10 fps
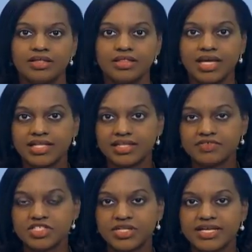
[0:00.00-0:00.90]
The Guild
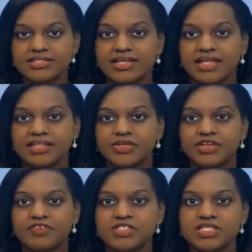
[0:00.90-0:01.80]
of Students at the
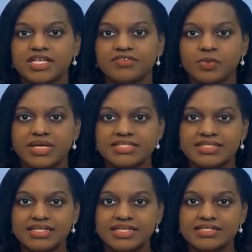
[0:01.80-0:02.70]
University of the
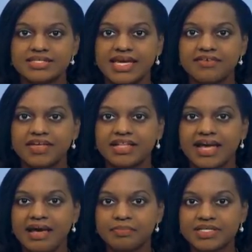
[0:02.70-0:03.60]
West Indies Cave Hill
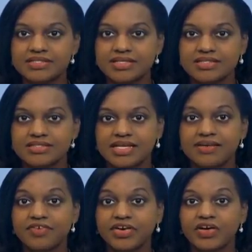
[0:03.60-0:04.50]
campus is
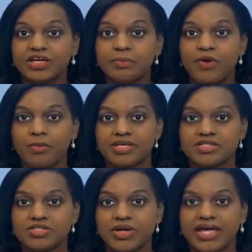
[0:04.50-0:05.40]
delivering on a
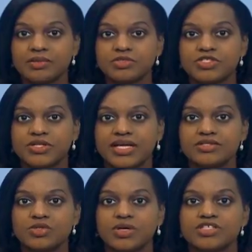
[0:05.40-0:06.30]
promise to help
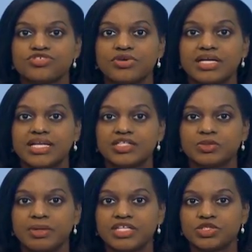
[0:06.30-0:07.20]
students who are struggling
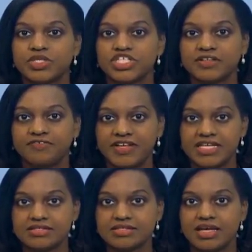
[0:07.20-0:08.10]
to pay tuition
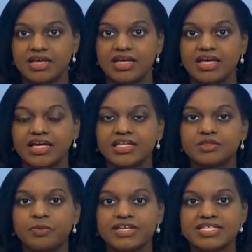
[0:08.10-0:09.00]
fees.
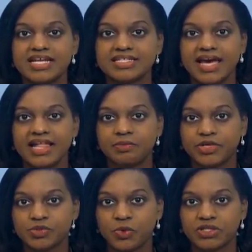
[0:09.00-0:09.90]
Guild President Kyle
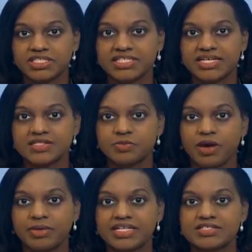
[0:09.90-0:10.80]
Bridgewater tells
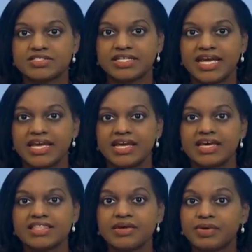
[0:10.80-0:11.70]
Barbados today
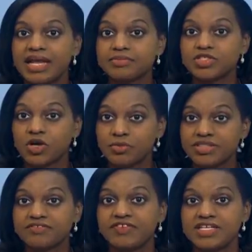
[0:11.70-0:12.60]
they will
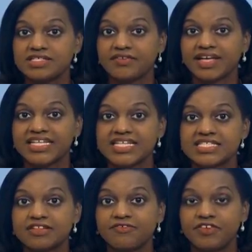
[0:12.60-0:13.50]
absorb the fees of at
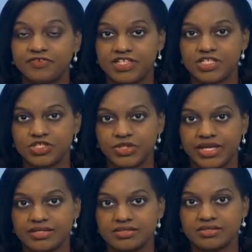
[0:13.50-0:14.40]
least 50
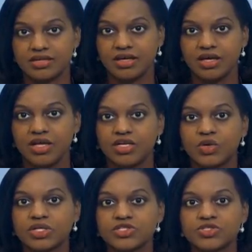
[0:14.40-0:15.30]
students.
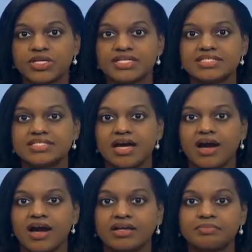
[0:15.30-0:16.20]
Local students
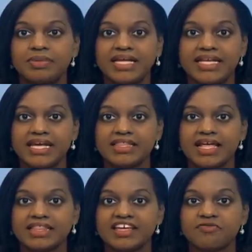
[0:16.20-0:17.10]
are complaining
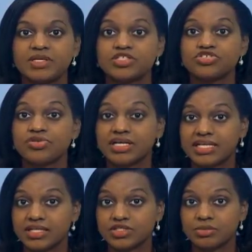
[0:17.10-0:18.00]
that they have been
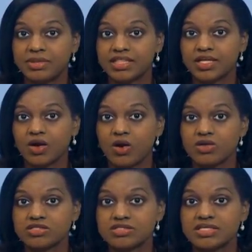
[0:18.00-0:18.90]
struggling to meet the
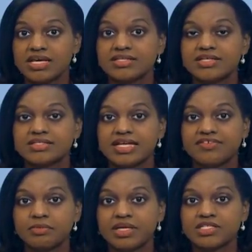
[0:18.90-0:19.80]
costs since
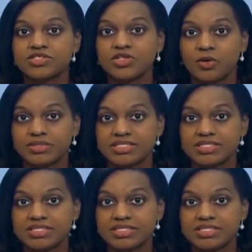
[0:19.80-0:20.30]
government stopped